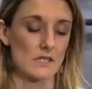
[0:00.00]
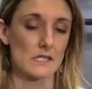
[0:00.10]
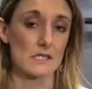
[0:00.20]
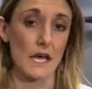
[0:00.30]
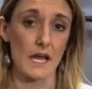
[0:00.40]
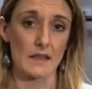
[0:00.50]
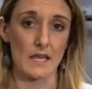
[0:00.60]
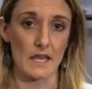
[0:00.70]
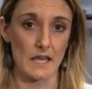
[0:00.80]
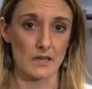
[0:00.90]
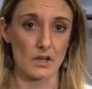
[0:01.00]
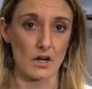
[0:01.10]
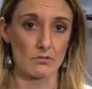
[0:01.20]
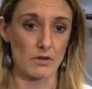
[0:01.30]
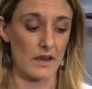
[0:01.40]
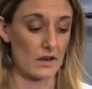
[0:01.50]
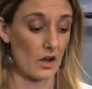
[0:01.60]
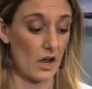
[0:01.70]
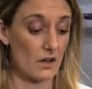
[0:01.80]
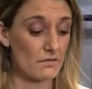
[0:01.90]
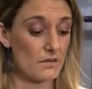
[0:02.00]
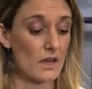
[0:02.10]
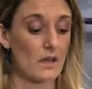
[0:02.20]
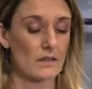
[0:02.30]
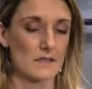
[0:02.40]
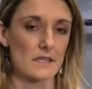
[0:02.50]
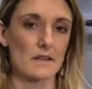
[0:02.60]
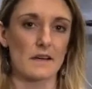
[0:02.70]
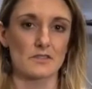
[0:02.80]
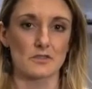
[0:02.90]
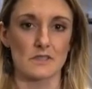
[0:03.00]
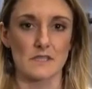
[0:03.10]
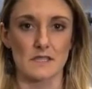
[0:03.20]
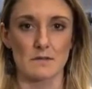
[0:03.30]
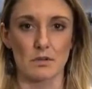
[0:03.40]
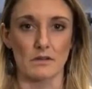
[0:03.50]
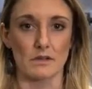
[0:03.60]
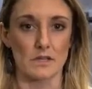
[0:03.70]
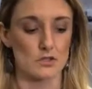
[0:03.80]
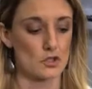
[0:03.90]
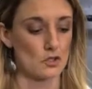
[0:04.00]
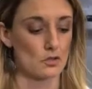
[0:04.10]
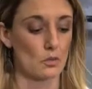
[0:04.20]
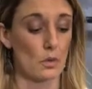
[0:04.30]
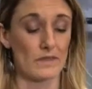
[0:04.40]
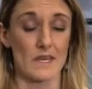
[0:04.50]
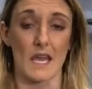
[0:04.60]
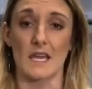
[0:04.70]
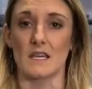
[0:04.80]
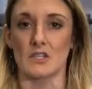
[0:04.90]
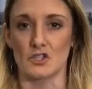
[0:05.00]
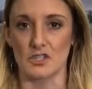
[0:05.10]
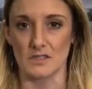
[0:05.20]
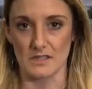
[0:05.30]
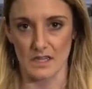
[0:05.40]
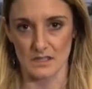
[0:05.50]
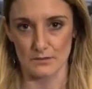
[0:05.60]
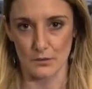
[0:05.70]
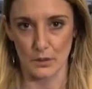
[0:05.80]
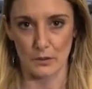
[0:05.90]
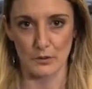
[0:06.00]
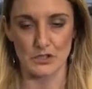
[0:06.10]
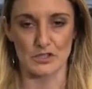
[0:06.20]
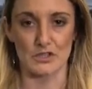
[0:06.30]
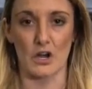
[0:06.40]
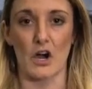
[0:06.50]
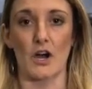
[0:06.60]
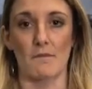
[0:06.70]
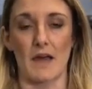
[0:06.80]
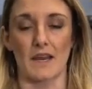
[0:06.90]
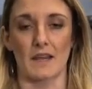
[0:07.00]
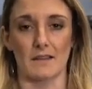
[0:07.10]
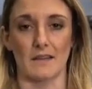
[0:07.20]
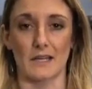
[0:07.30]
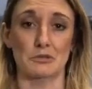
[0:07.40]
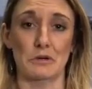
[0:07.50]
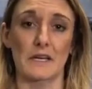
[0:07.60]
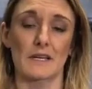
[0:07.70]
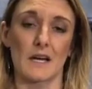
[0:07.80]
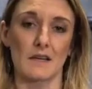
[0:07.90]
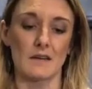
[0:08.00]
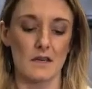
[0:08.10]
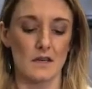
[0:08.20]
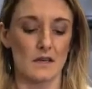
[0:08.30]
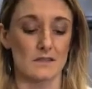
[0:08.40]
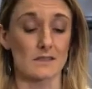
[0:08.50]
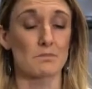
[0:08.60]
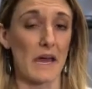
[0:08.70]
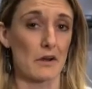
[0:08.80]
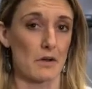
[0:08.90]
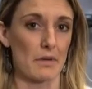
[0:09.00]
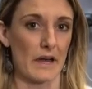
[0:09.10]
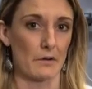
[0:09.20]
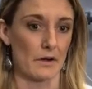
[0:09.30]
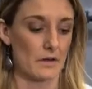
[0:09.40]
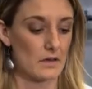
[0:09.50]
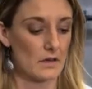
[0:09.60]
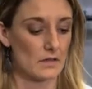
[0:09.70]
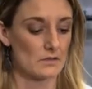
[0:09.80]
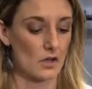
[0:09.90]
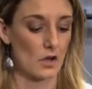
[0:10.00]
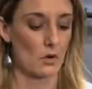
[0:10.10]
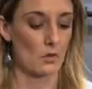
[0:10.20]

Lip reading: can slide the handguard right off. This allows you accessibility to what the AEG stands for, which is an automatic electric gun. This is battery powered. So